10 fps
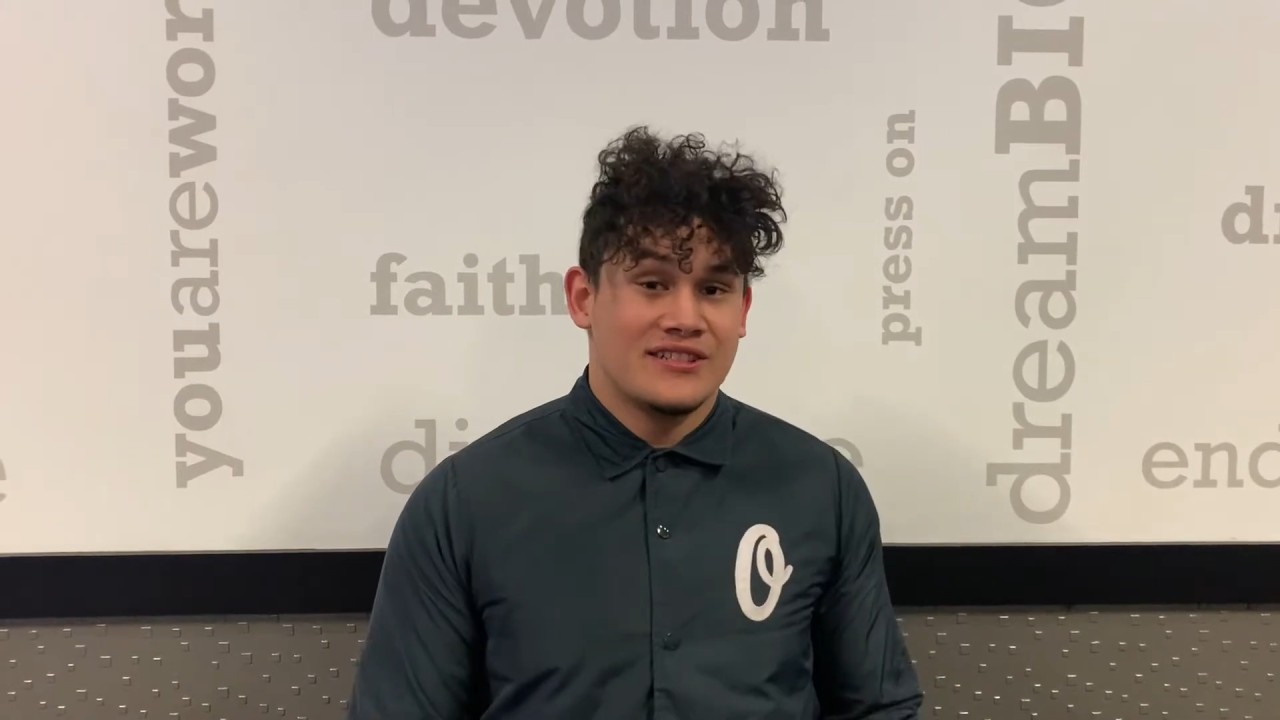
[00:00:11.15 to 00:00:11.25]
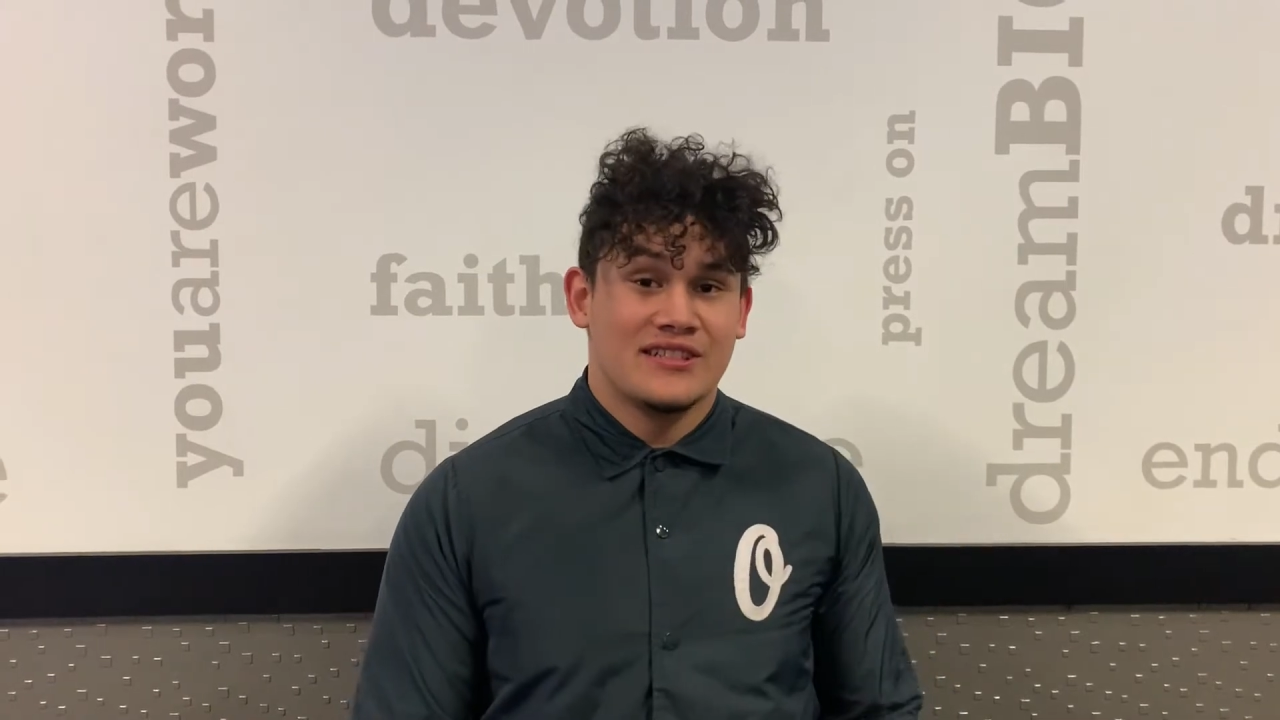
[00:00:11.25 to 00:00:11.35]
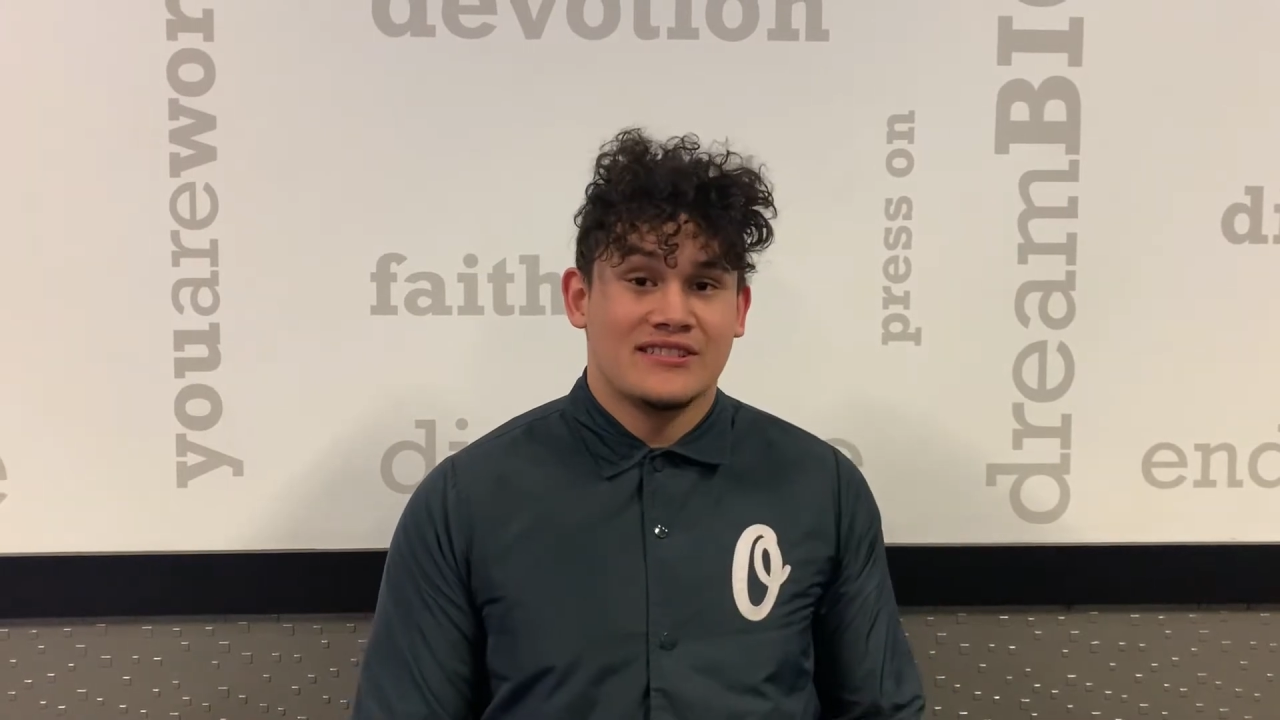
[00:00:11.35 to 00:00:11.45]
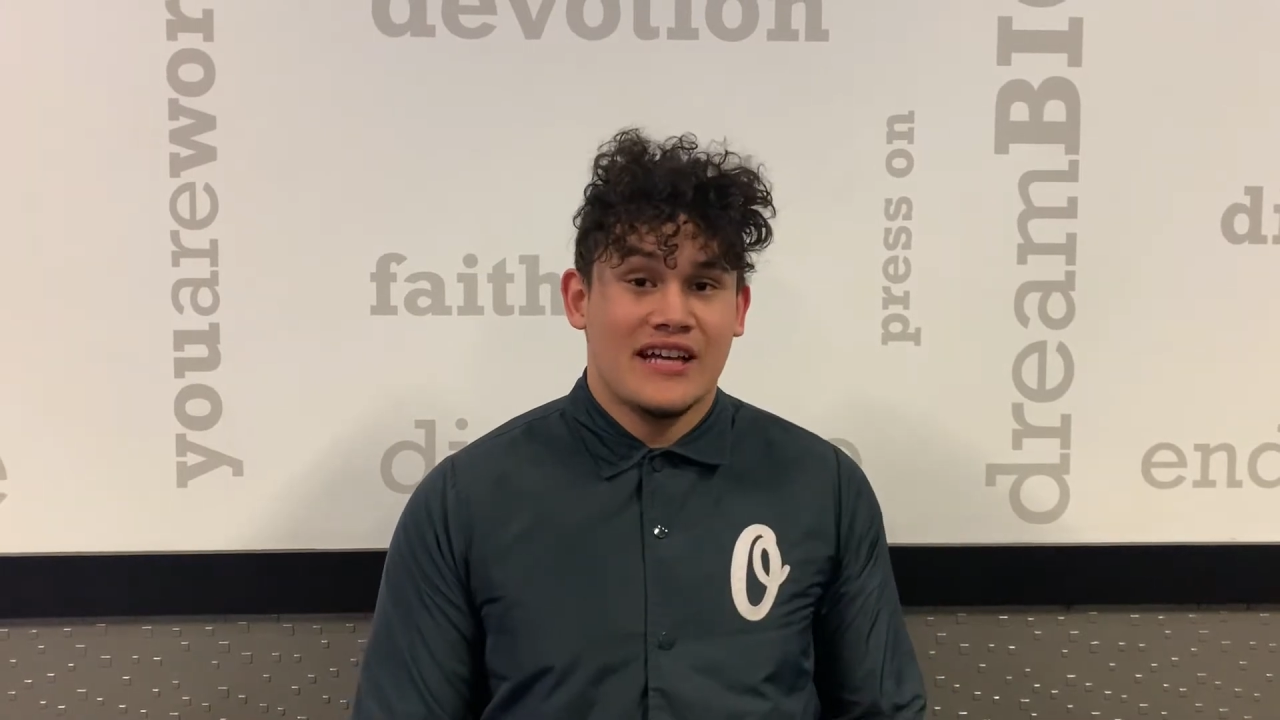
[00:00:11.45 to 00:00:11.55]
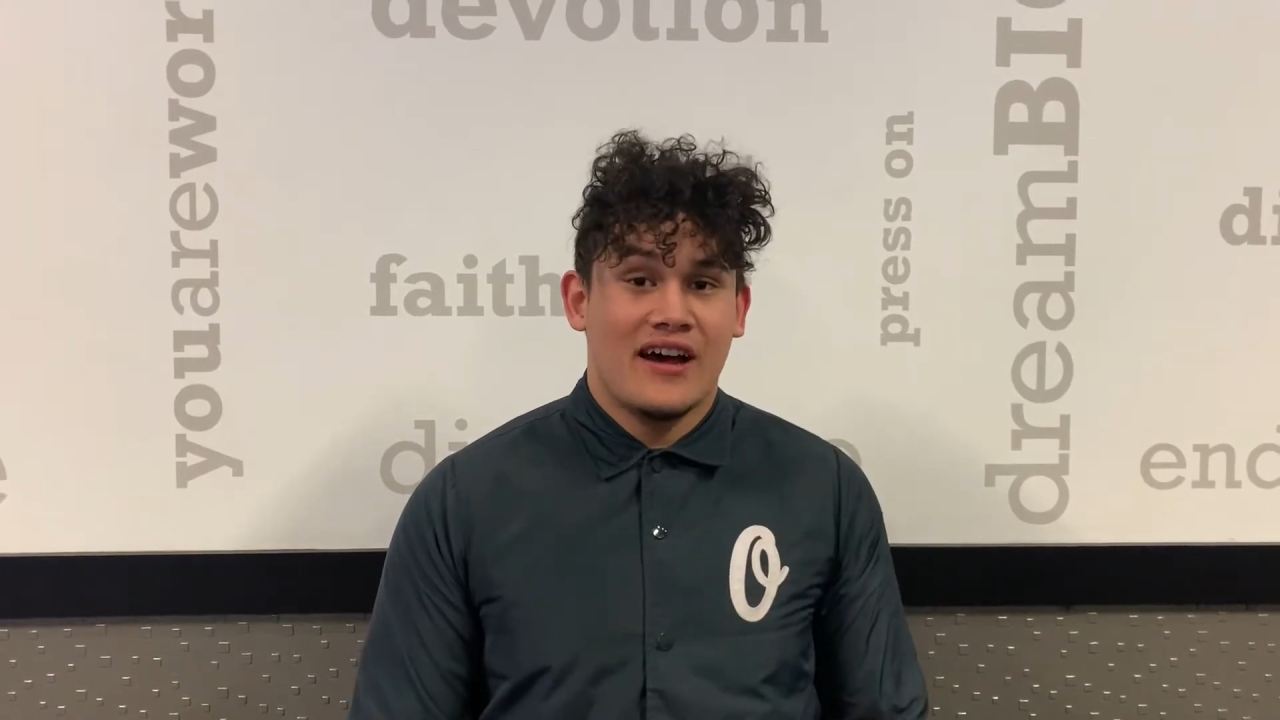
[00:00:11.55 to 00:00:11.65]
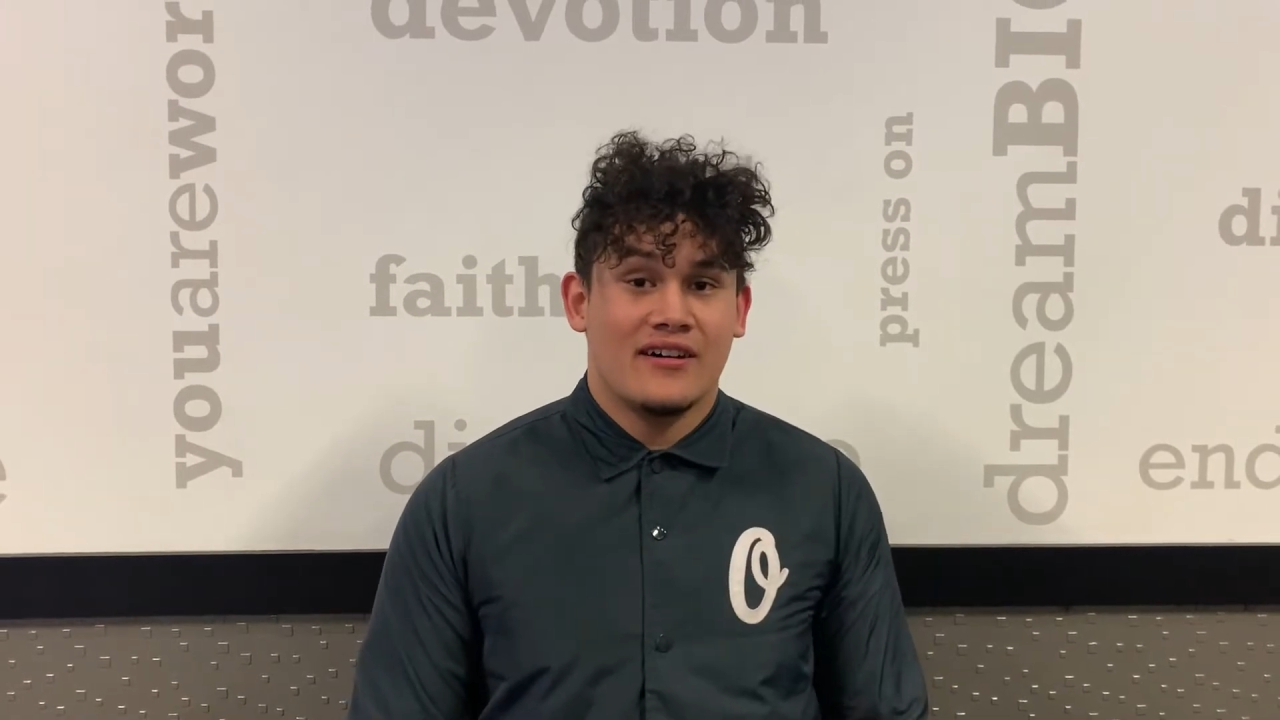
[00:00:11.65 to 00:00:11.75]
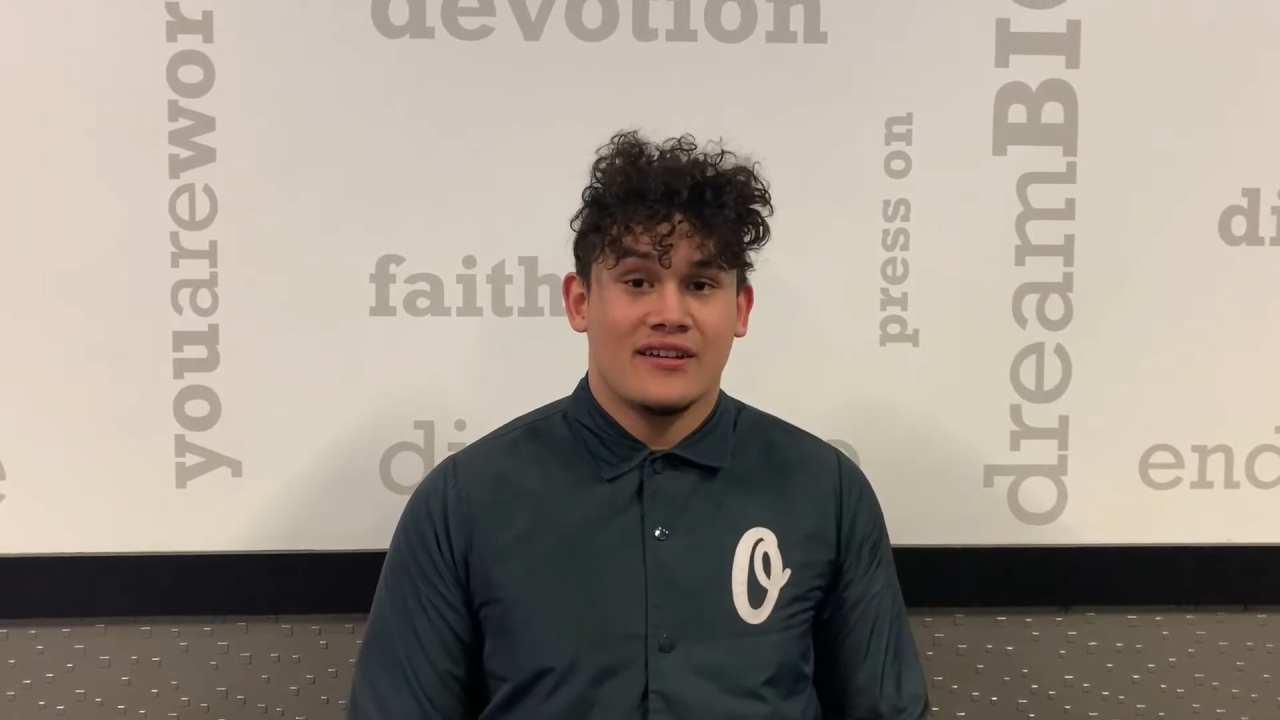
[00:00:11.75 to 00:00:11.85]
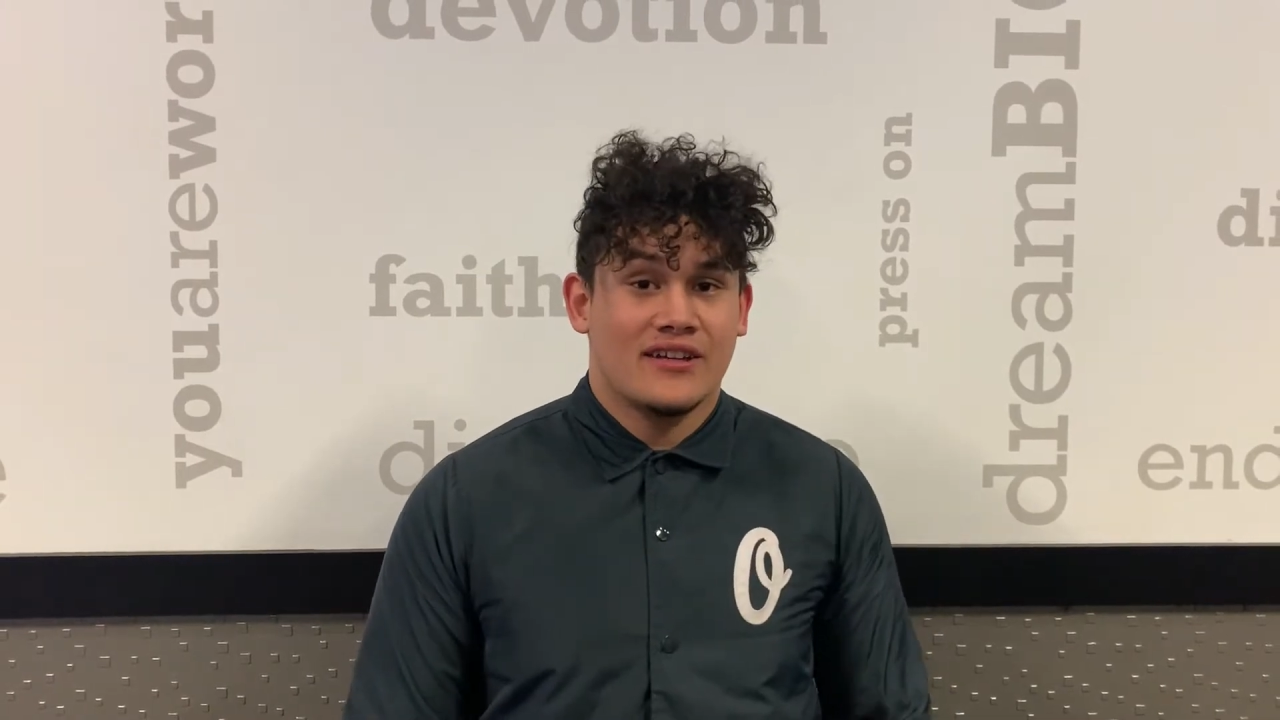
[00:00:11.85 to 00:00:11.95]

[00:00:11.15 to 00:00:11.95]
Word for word: deal in town.